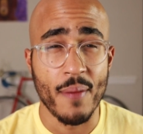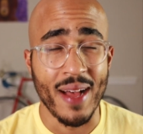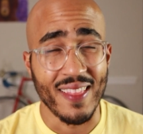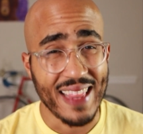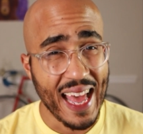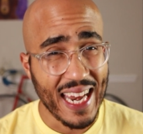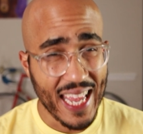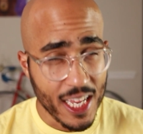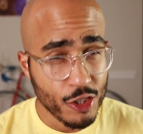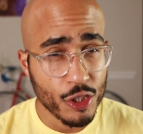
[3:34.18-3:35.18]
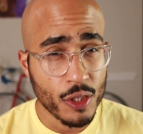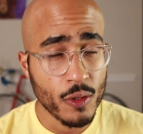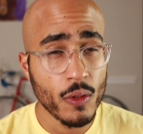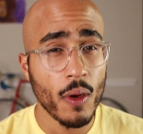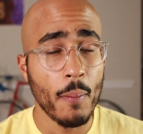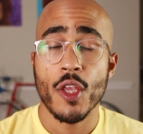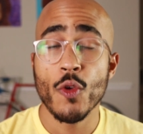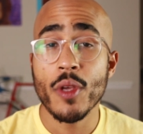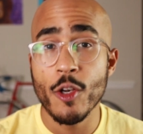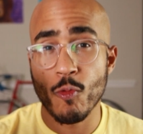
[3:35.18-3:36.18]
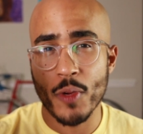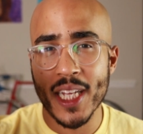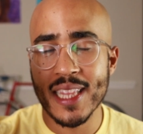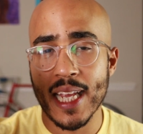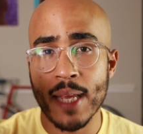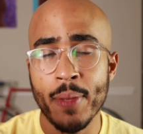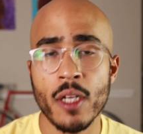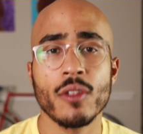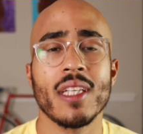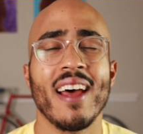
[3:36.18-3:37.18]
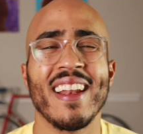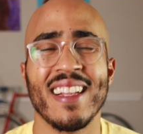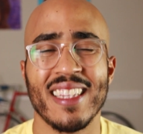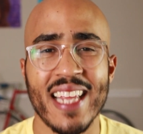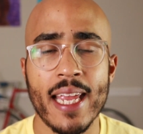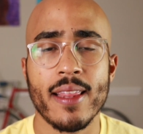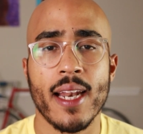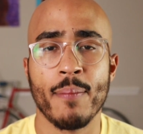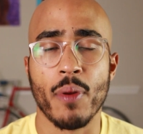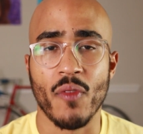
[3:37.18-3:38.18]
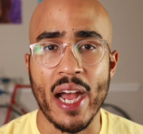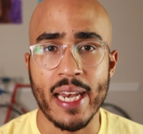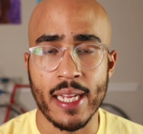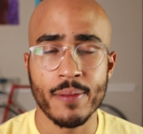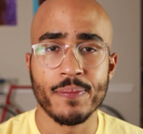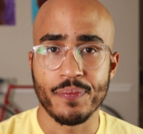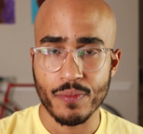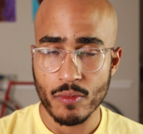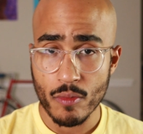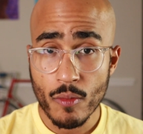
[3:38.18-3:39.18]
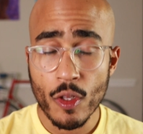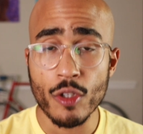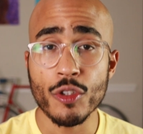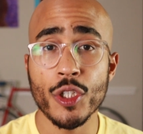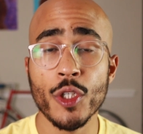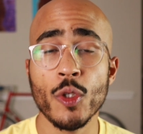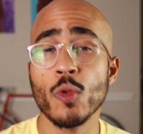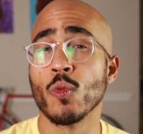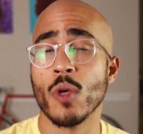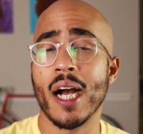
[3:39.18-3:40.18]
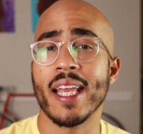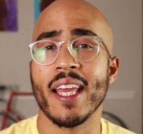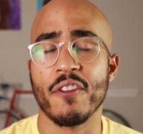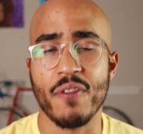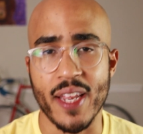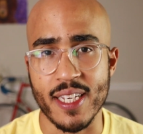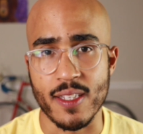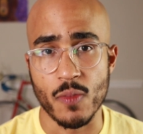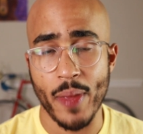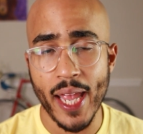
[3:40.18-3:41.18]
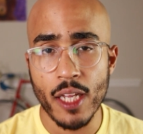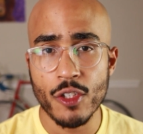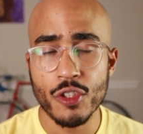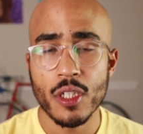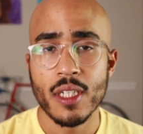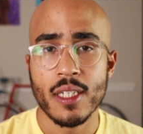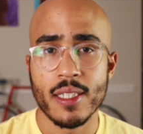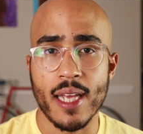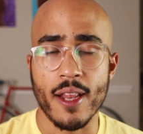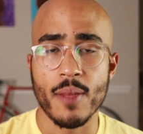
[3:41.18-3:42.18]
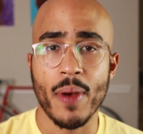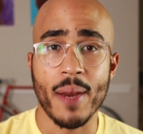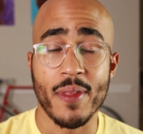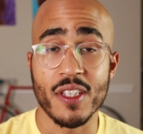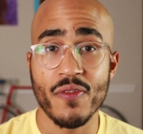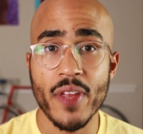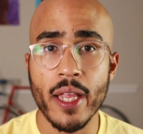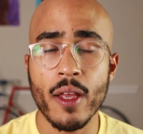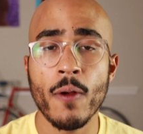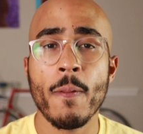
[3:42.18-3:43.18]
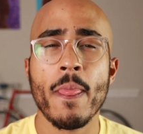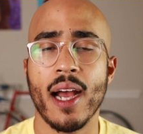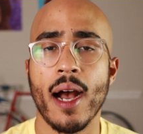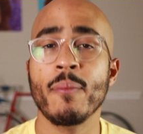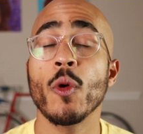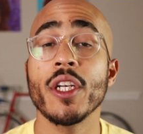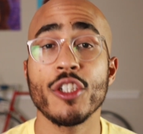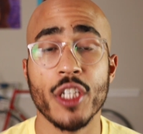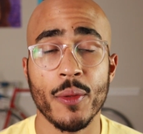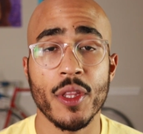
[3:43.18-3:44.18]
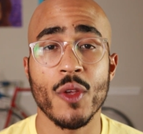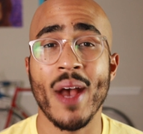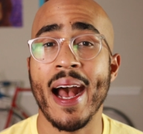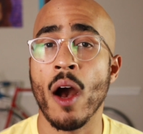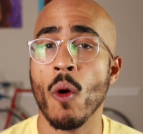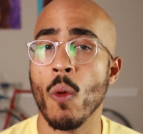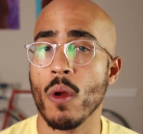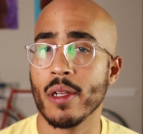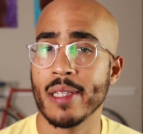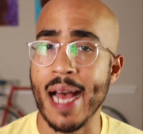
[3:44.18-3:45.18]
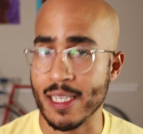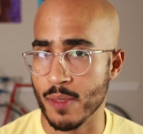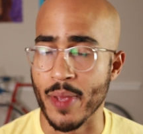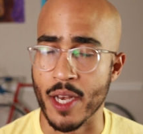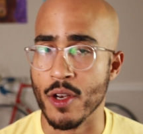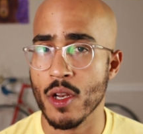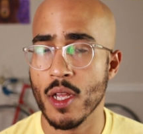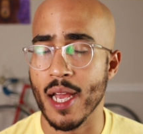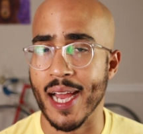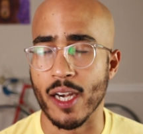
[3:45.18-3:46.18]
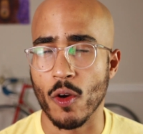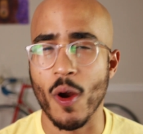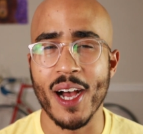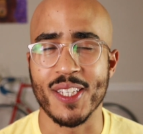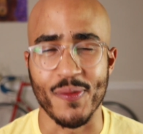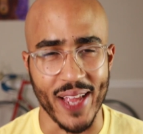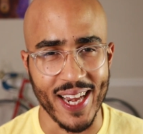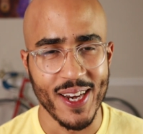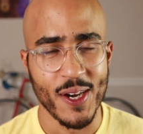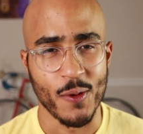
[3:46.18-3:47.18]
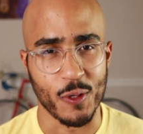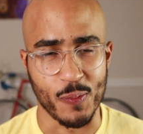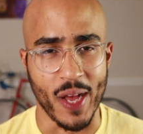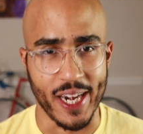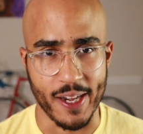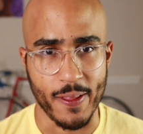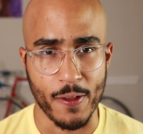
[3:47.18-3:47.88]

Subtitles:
about that issue. You can read the email down in a link that I'm providing to Rocket Fitness's page down at the bottom of this video. I'm going to share with you how Glassman at CrossFit responded to